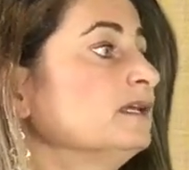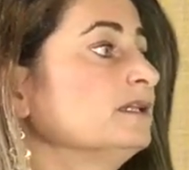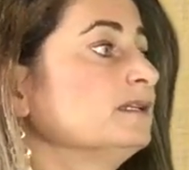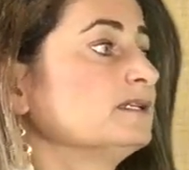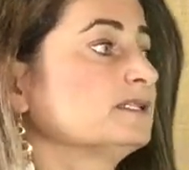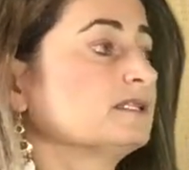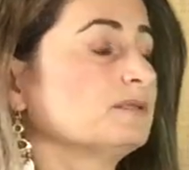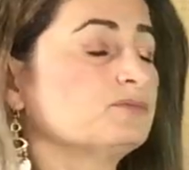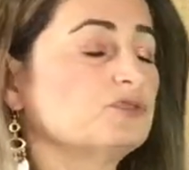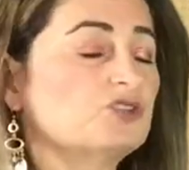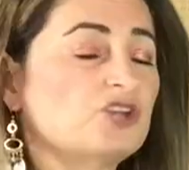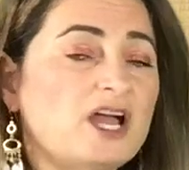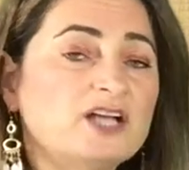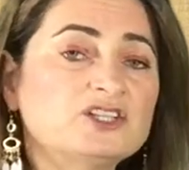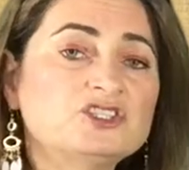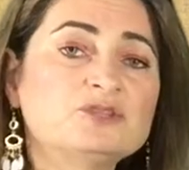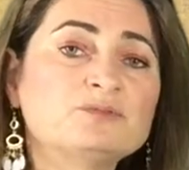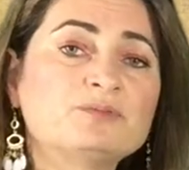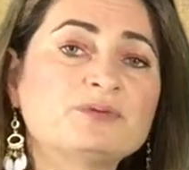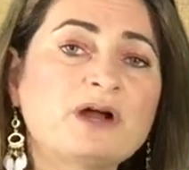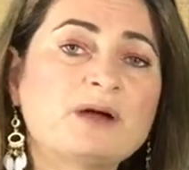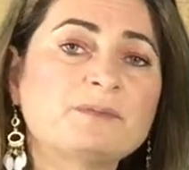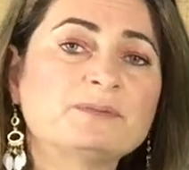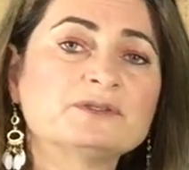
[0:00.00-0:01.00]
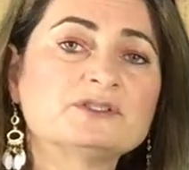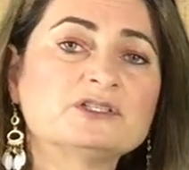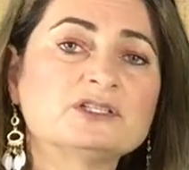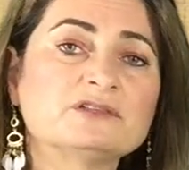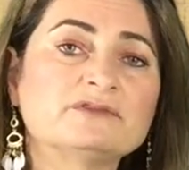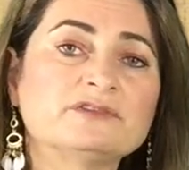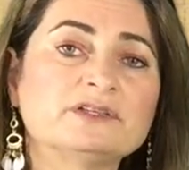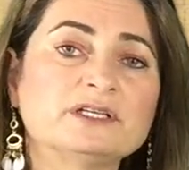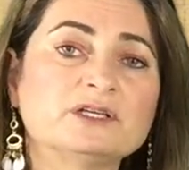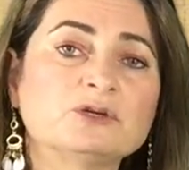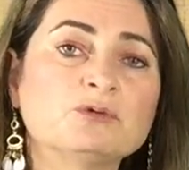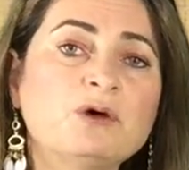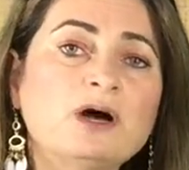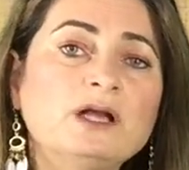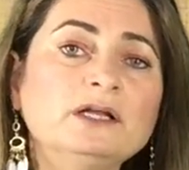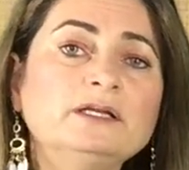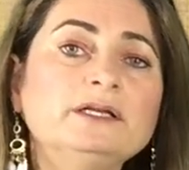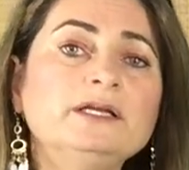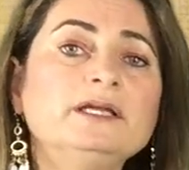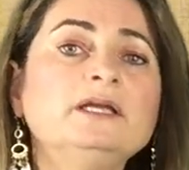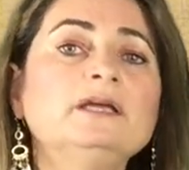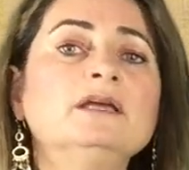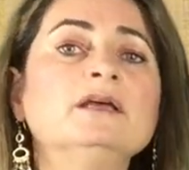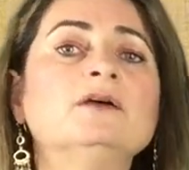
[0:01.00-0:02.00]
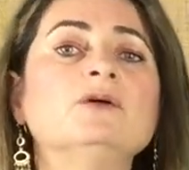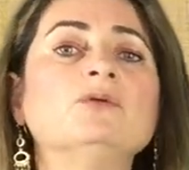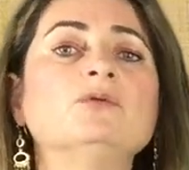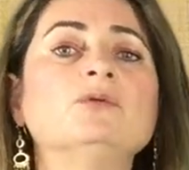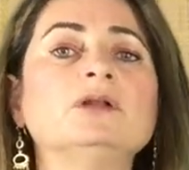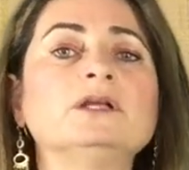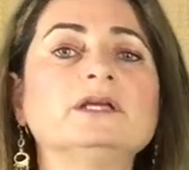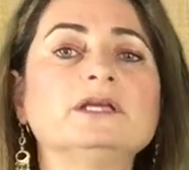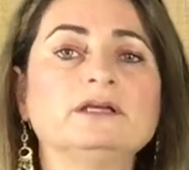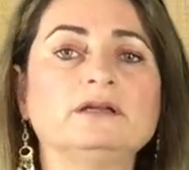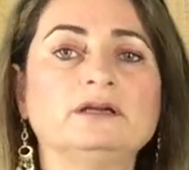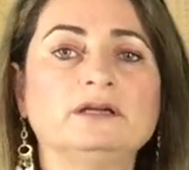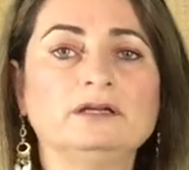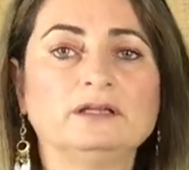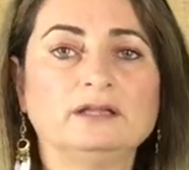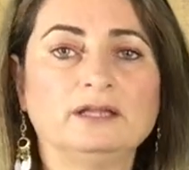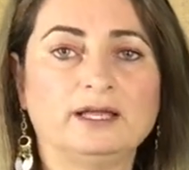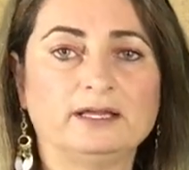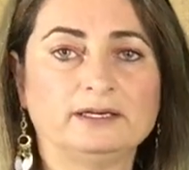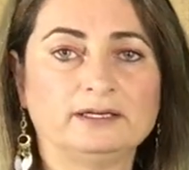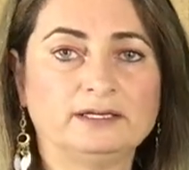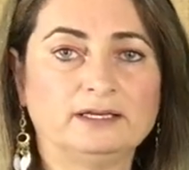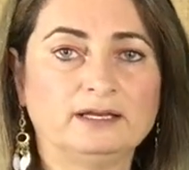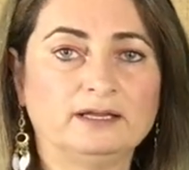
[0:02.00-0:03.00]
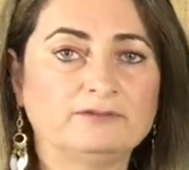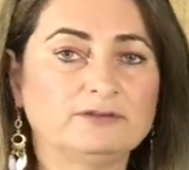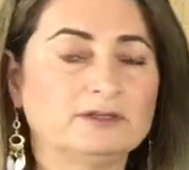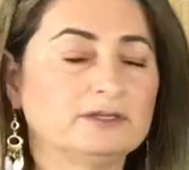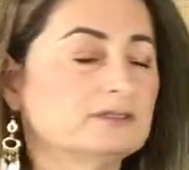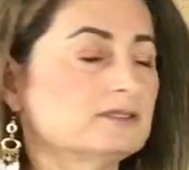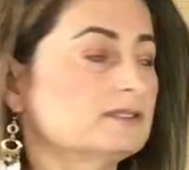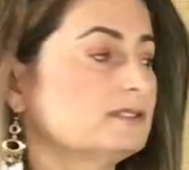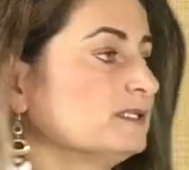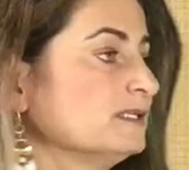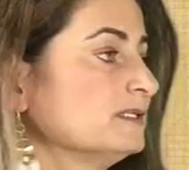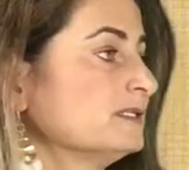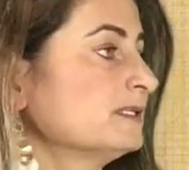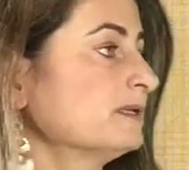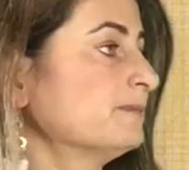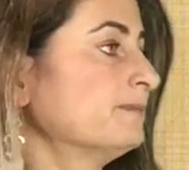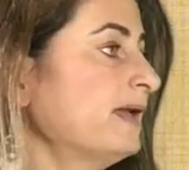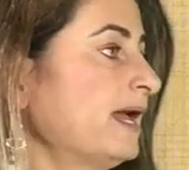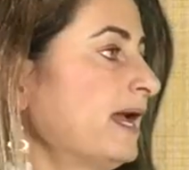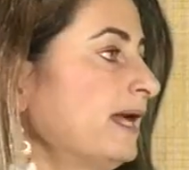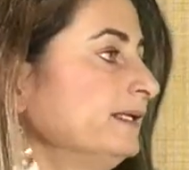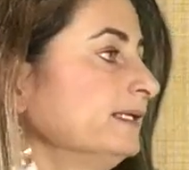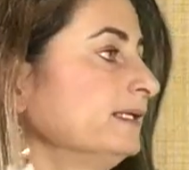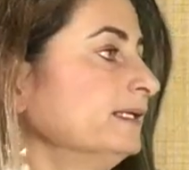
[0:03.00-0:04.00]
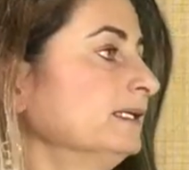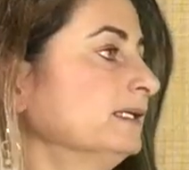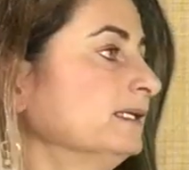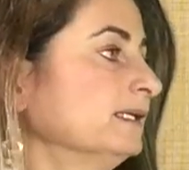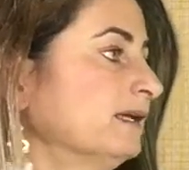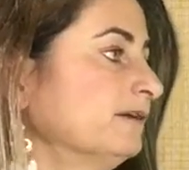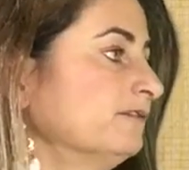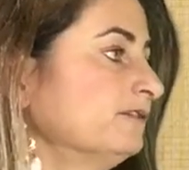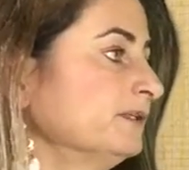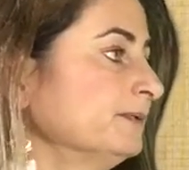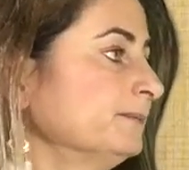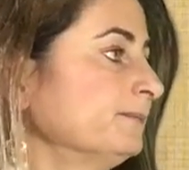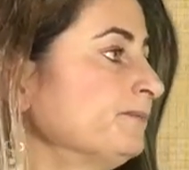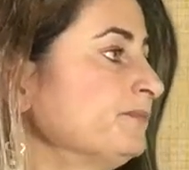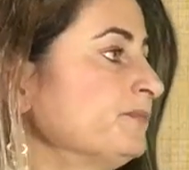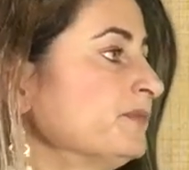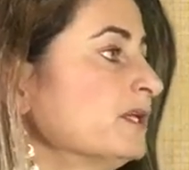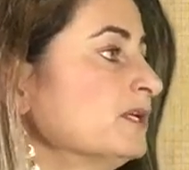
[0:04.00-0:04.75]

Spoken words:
The subtraction property of inequality will get rid of that 11 since I'm adding 11.